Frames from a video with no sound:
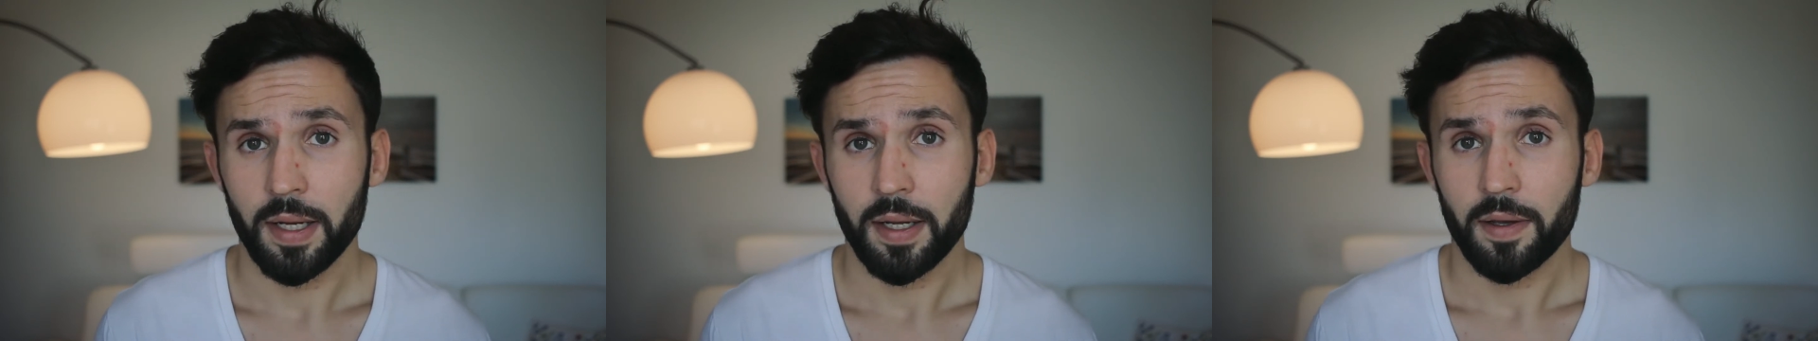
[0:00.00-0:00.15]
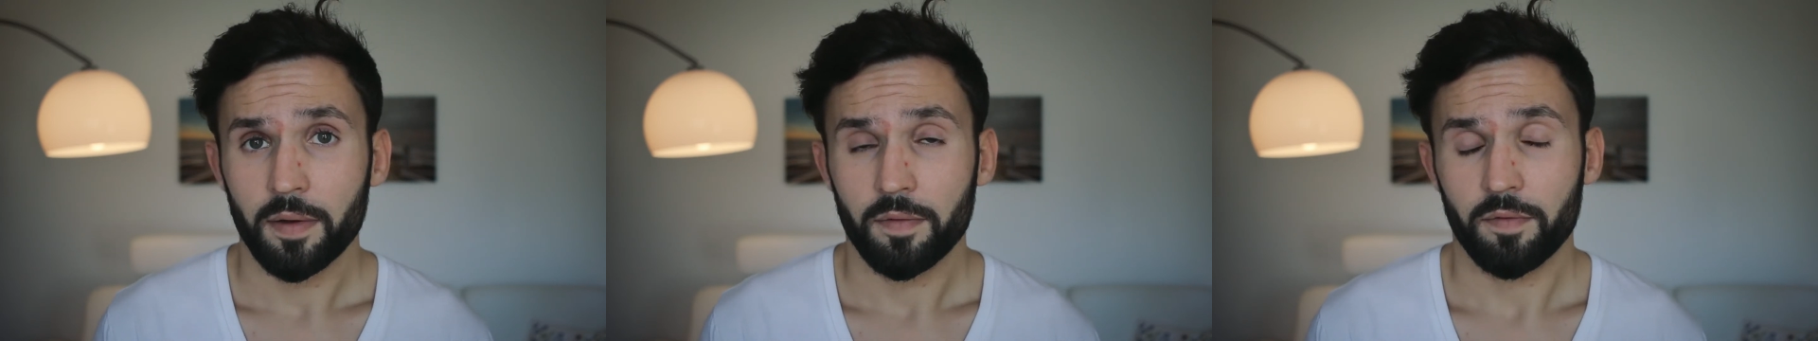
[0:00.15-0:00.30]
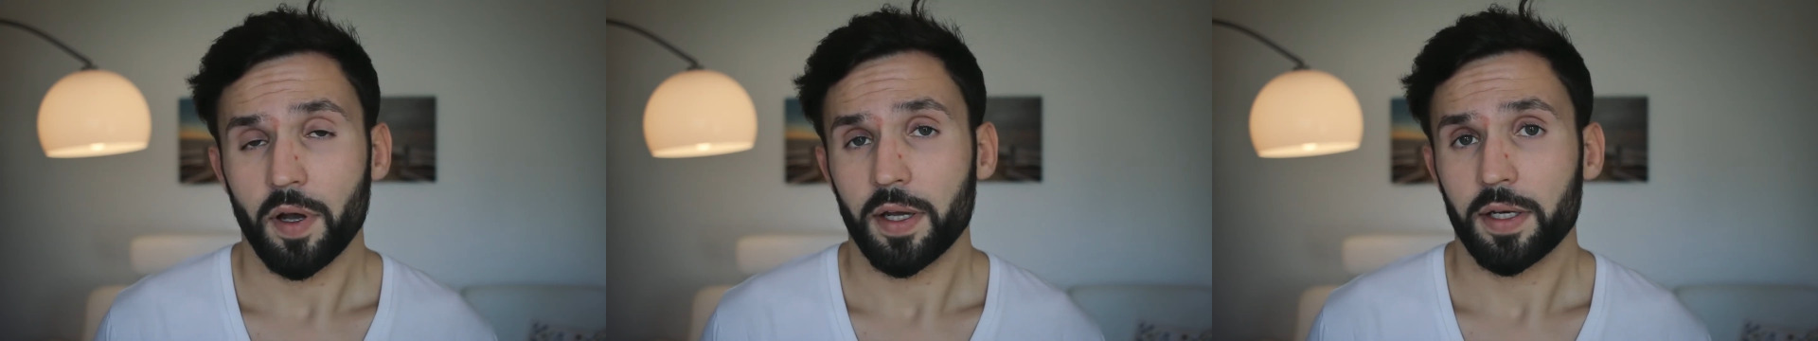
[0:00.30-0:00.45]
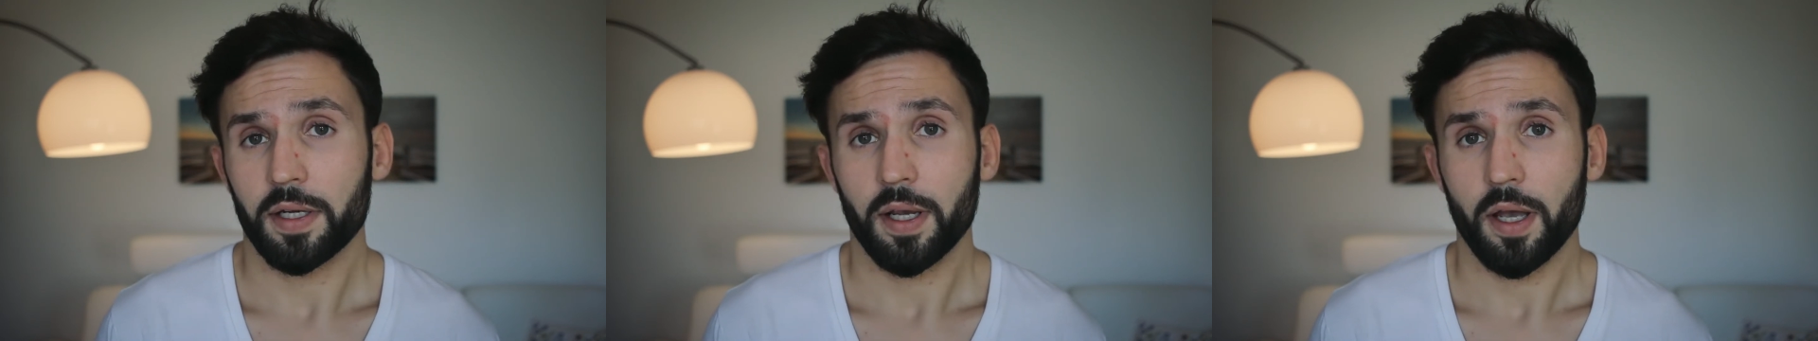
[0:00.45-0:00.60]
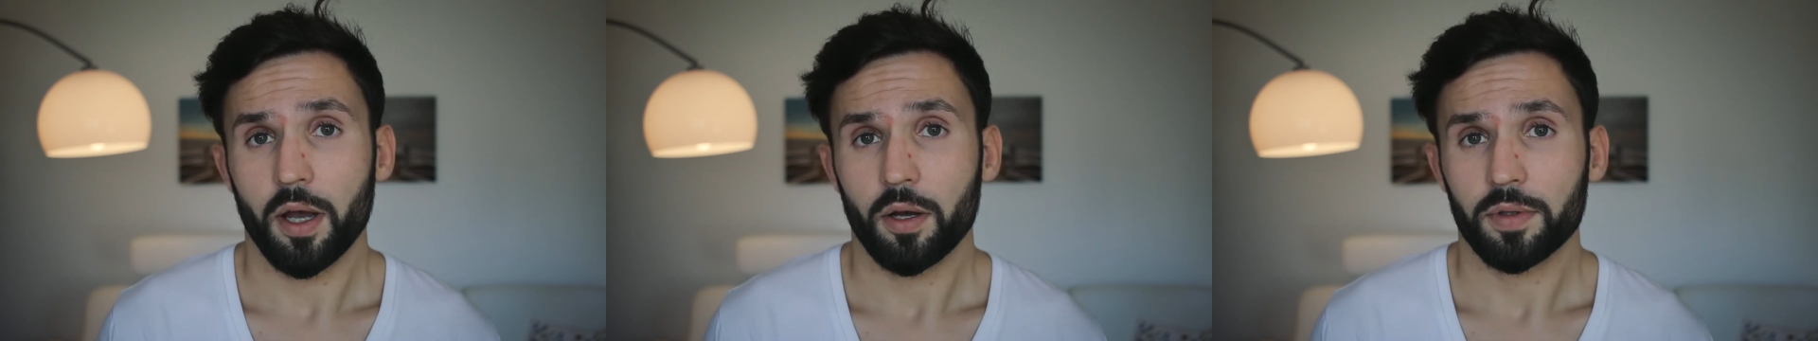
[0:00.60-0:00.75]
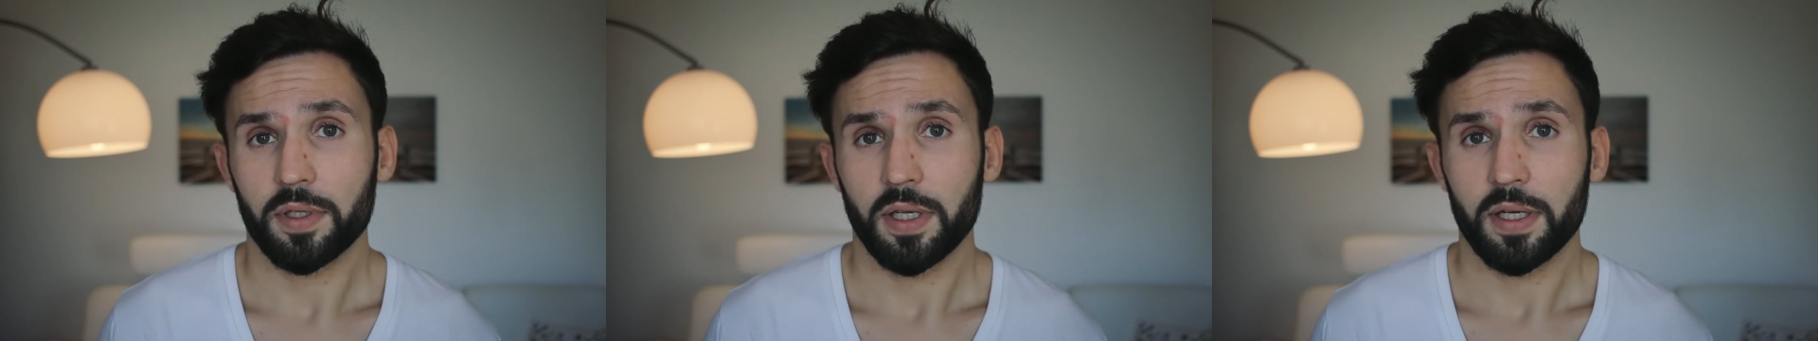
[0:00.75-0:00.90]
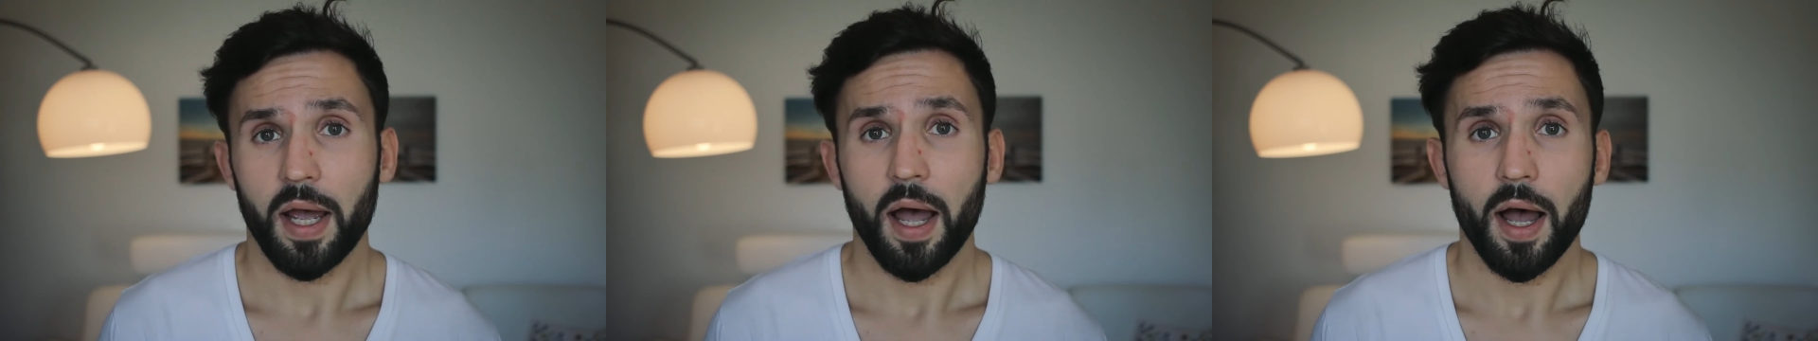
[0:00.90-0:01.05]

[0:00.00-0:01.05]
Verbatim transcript: finding out that